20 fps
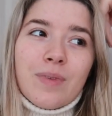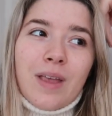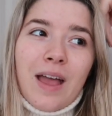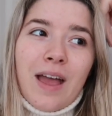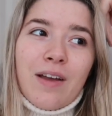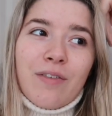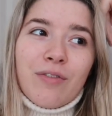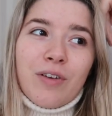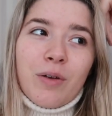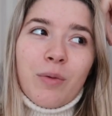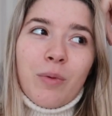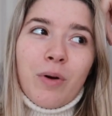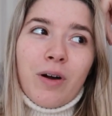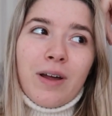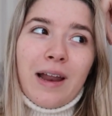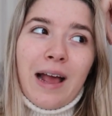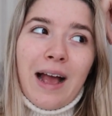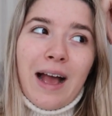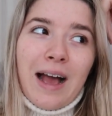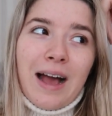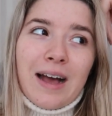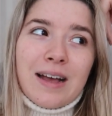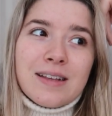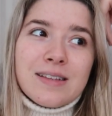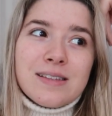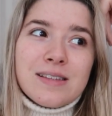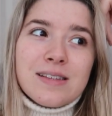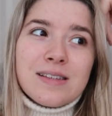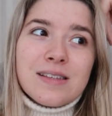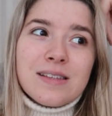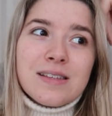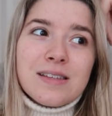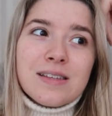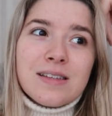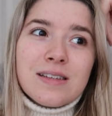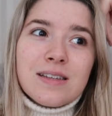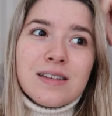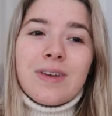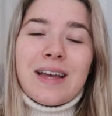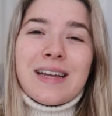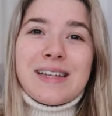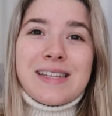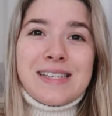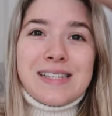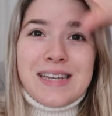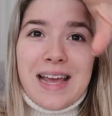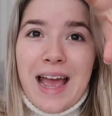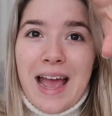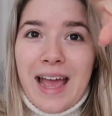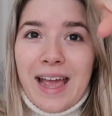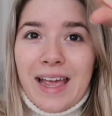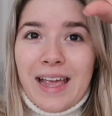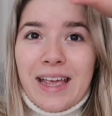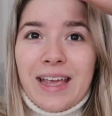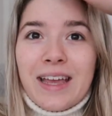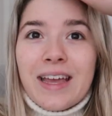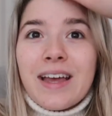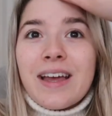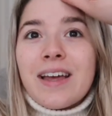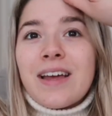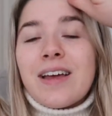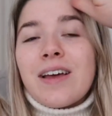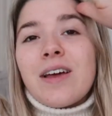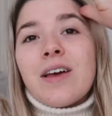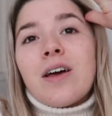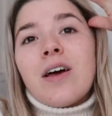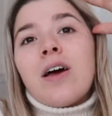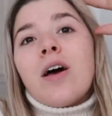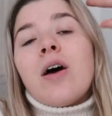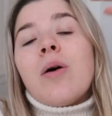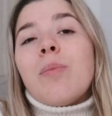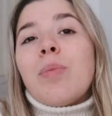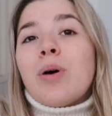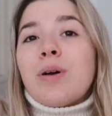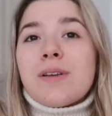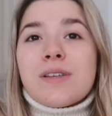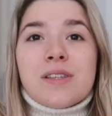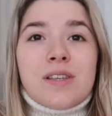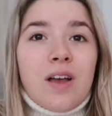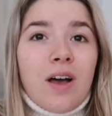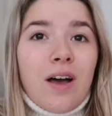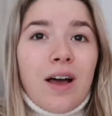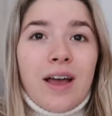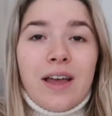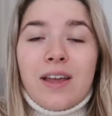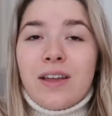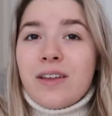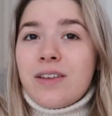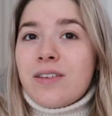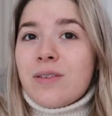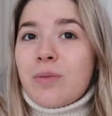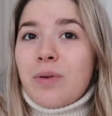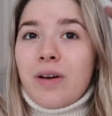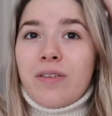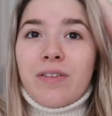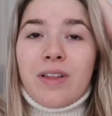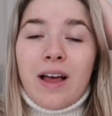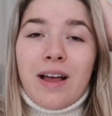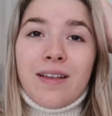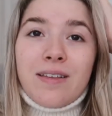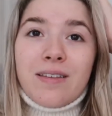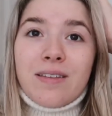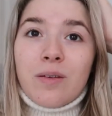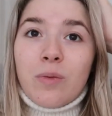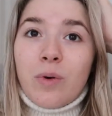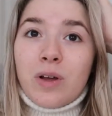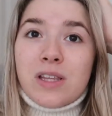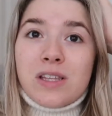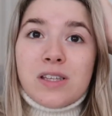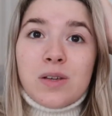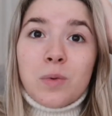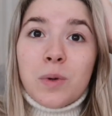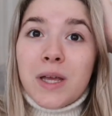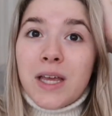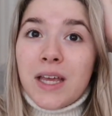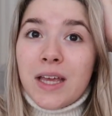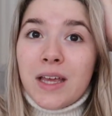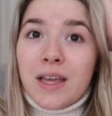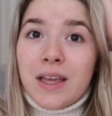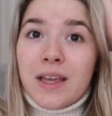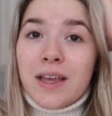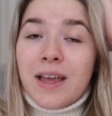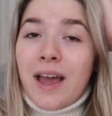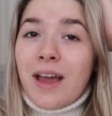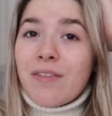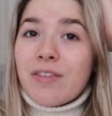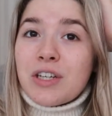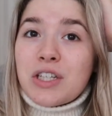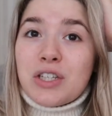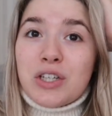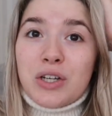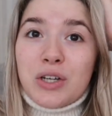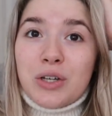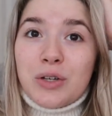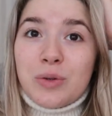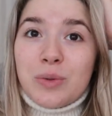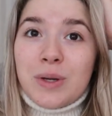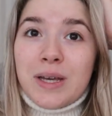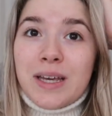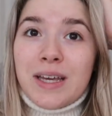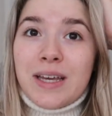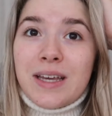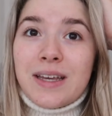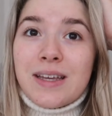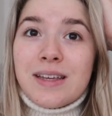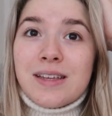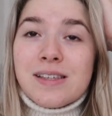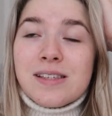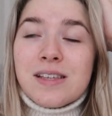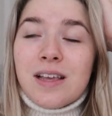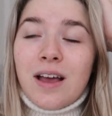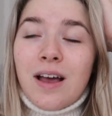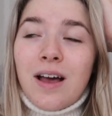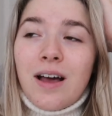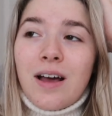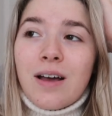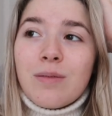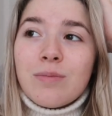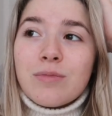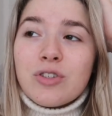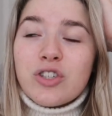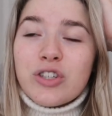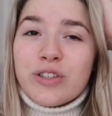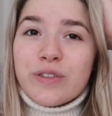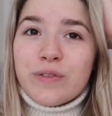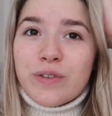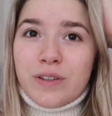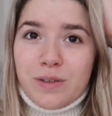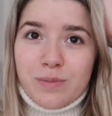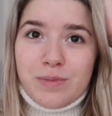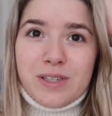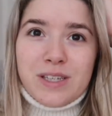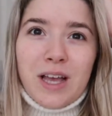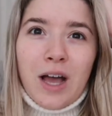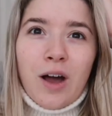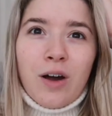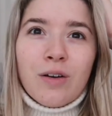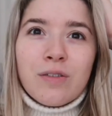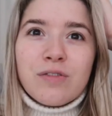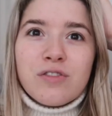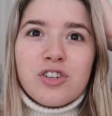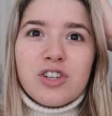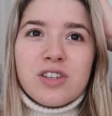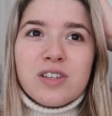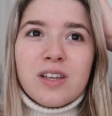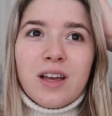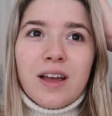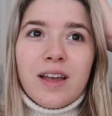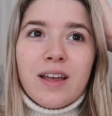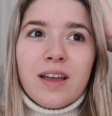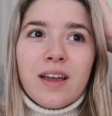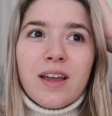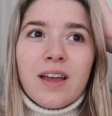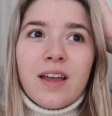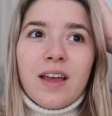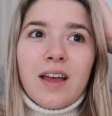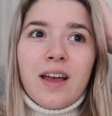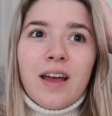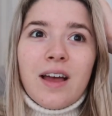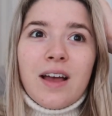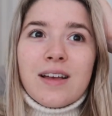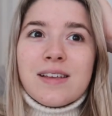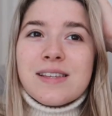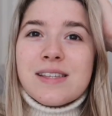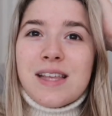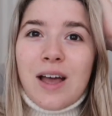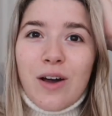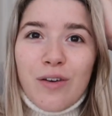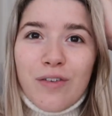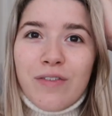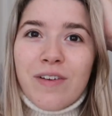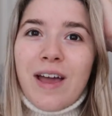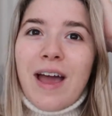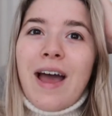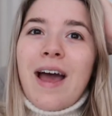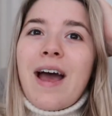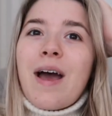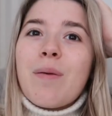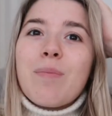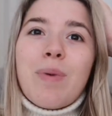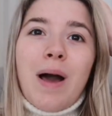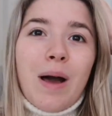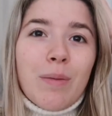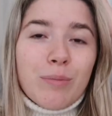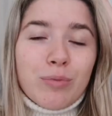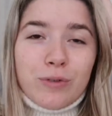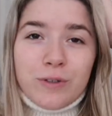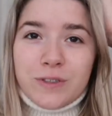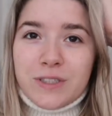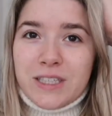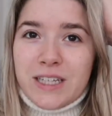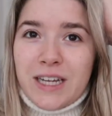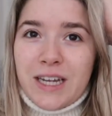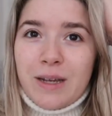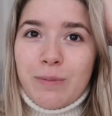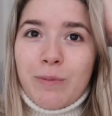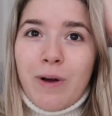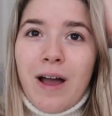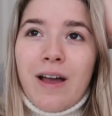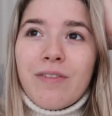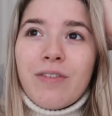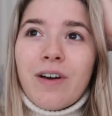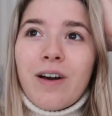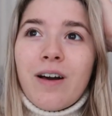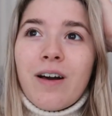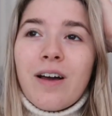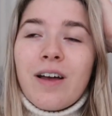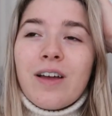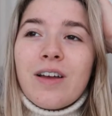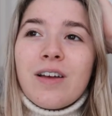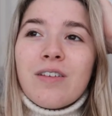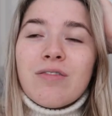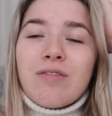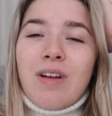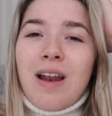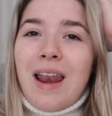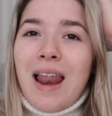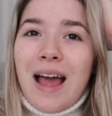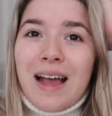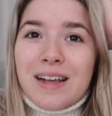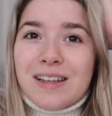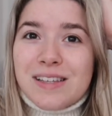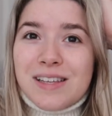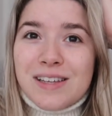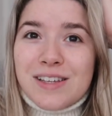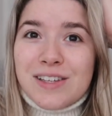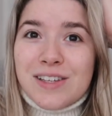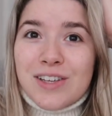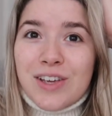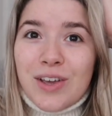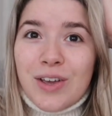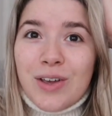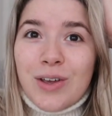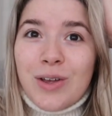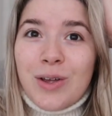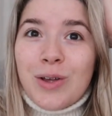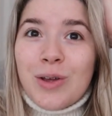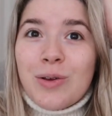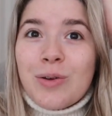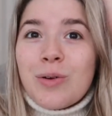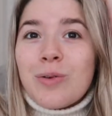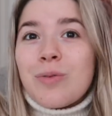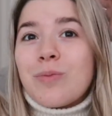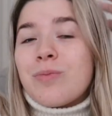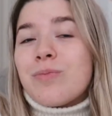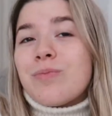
everyone has a day put aside, whether that's once a week, every two weeks, um, just for themselves, just like a self-care pamper routine, whatever relaxes you,